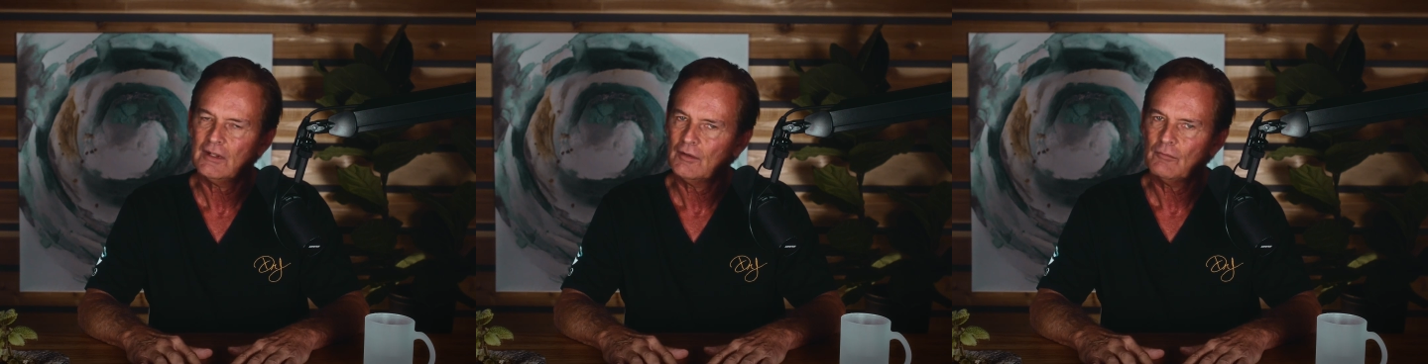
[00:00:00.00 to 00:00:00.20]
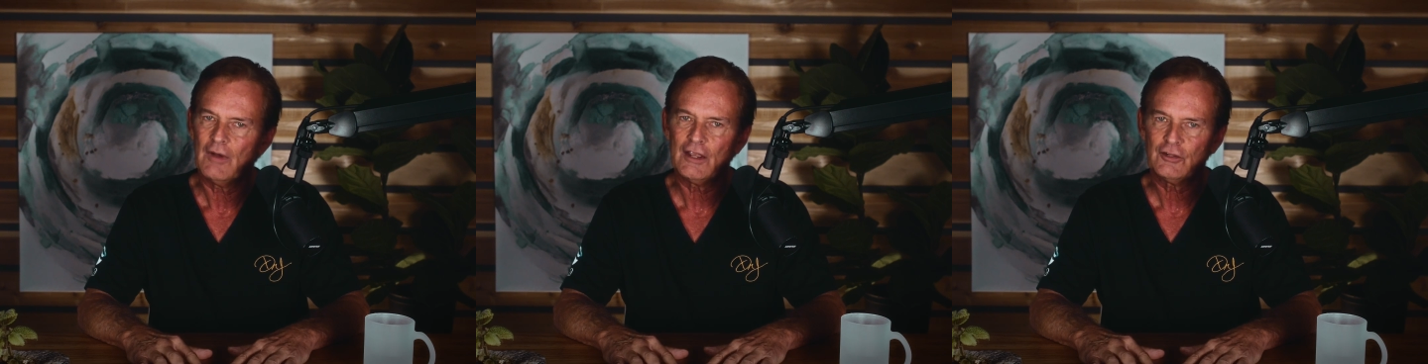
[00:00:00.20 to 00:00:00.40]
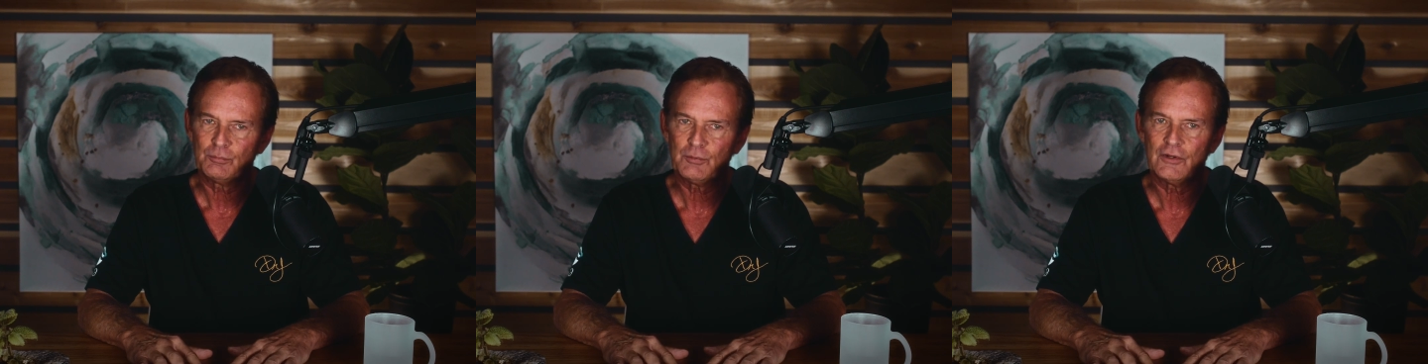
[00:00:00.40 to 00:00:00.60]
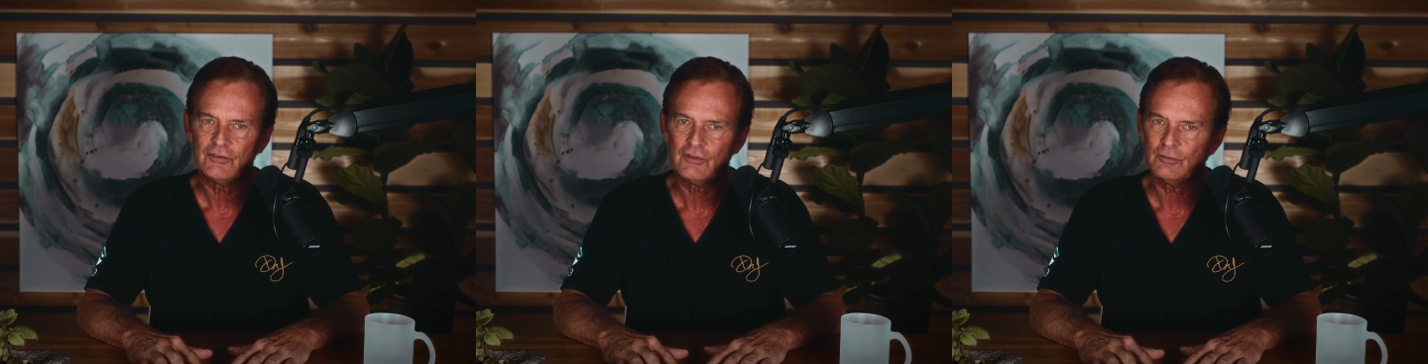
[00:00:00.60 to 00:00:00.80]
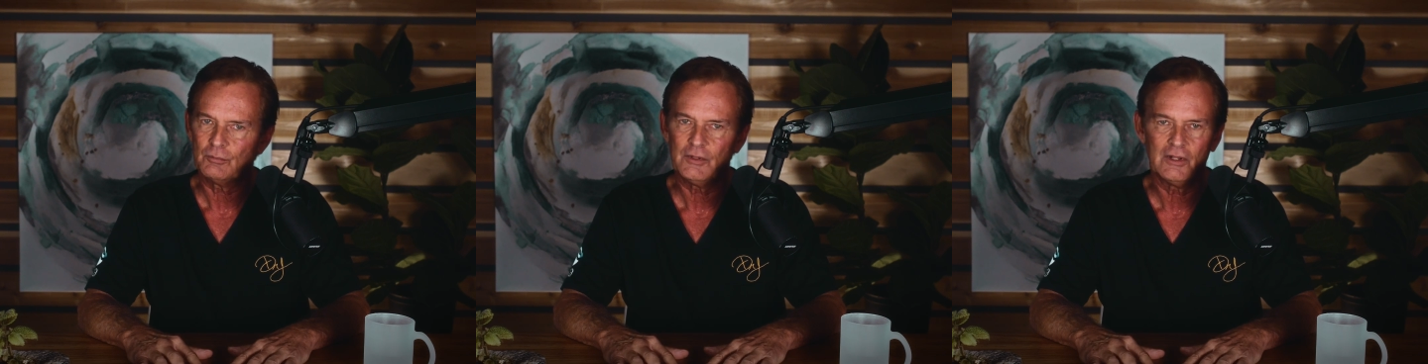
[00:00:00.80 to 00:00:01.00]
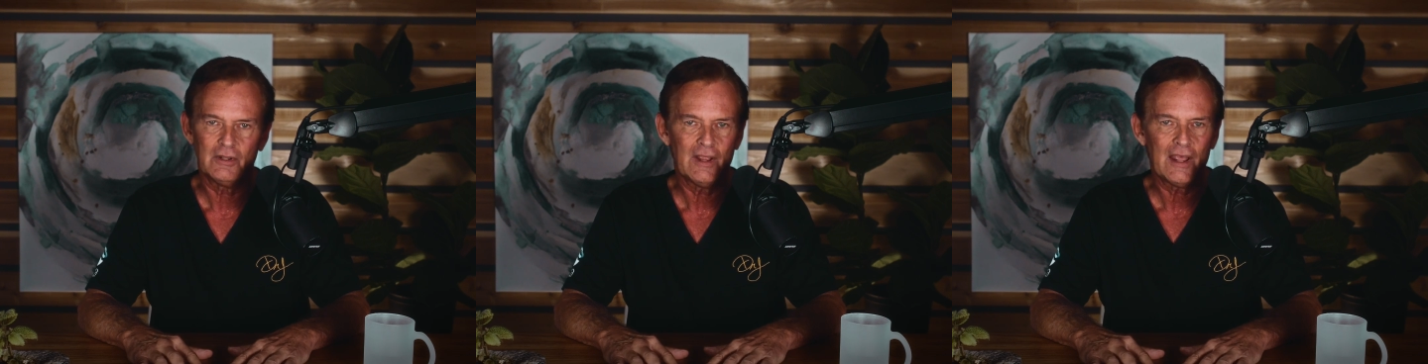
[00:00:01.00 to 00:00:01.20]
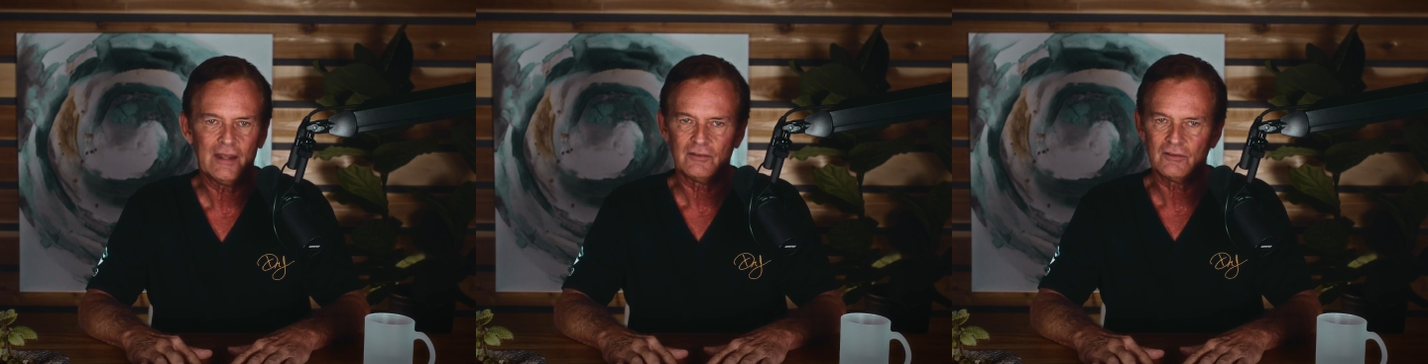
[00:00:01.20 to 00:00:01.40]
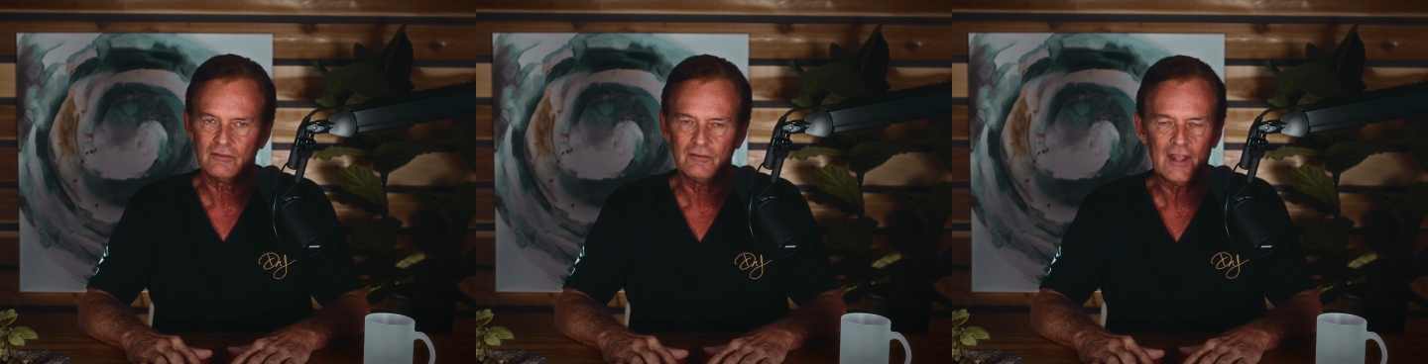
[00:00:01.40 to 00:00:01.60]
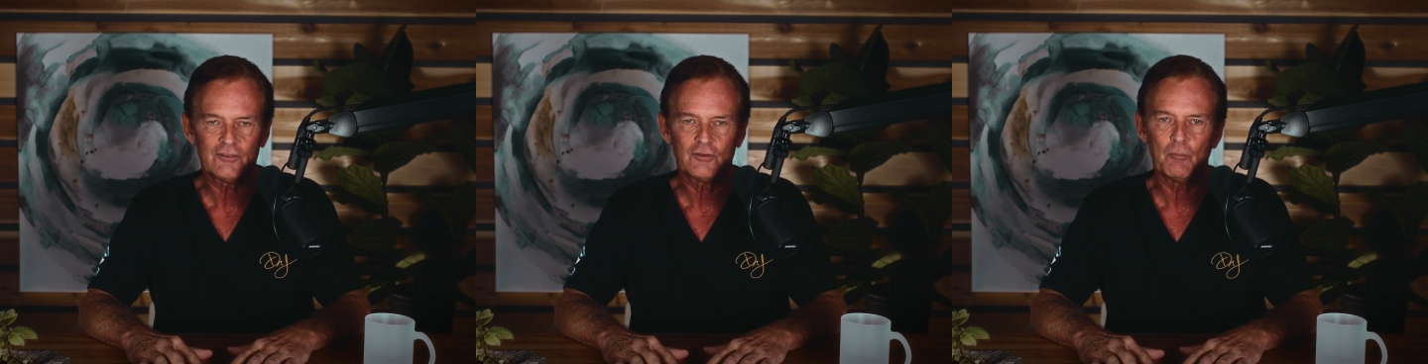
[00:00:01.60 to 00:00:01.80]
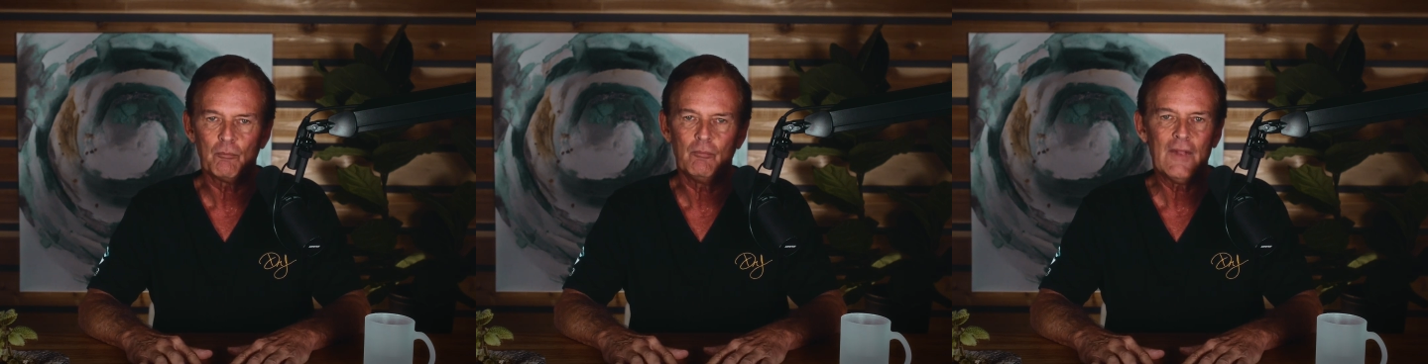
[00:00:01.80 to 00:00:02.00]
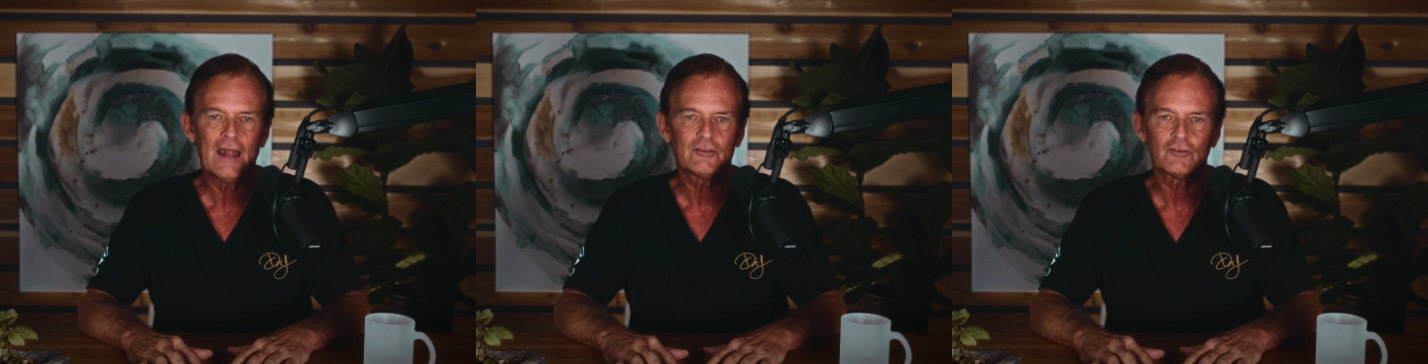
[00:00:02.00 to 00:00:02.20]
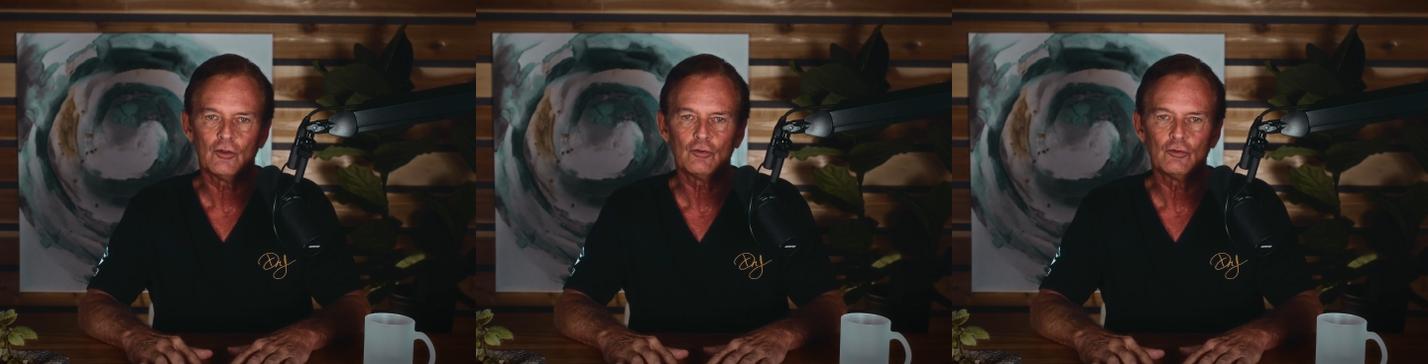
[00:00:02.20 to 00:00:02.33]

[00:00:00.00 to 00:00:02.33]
my experience has been that's a